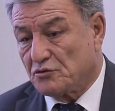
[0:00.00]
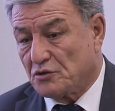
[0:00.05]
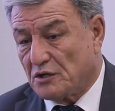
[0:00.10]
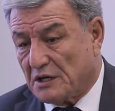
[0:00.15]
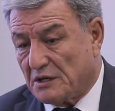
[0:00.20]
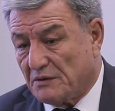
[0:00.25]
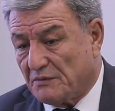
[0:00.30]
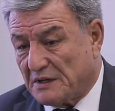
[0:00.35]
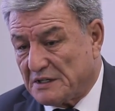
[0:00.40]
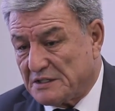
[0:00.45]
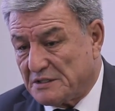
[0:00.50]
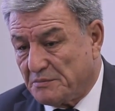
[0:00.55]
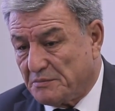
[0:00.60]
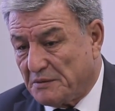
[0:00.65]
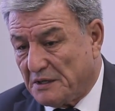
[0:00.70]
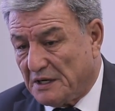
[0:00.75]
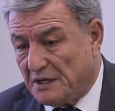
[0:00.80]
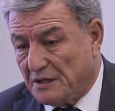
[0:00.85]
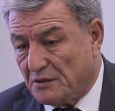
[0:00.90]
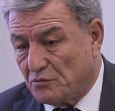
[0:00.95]
Shunaqa
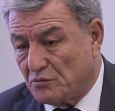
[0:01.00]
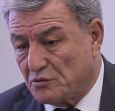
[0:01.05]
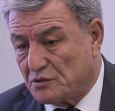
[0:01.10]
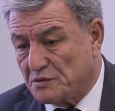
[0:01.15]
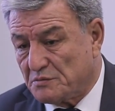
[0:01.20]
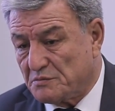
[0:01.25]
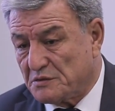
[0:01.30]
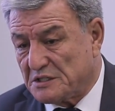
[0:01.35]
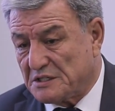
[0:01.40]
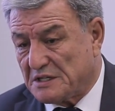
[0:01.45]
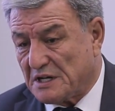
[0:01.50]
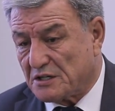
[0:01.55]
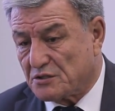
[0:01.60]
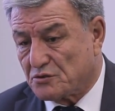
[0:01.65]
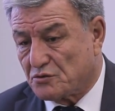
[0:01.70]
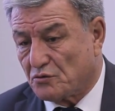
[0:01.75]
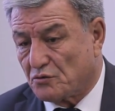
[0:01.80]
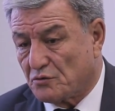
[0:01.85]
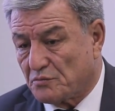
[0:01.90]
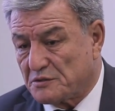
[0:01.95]
vazifalarni o'zimiz
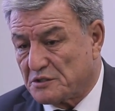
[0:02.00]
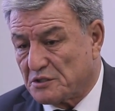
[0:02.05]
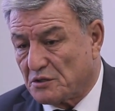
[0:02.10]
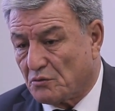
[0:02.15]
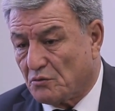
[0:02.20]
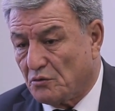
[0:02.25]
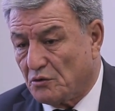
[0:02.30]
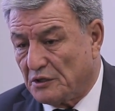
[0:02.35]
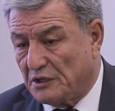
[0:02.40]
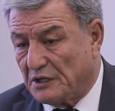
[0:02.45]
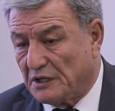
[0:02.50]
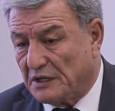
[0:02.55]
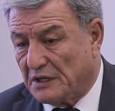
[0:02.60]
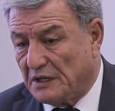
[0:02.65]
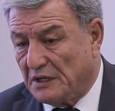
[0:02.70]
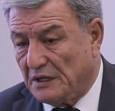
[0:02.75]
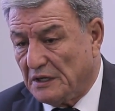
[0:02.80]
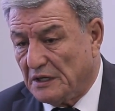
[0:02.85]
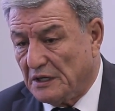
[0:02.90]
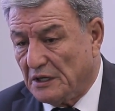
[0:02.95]
dasturimizda qo'ydikki,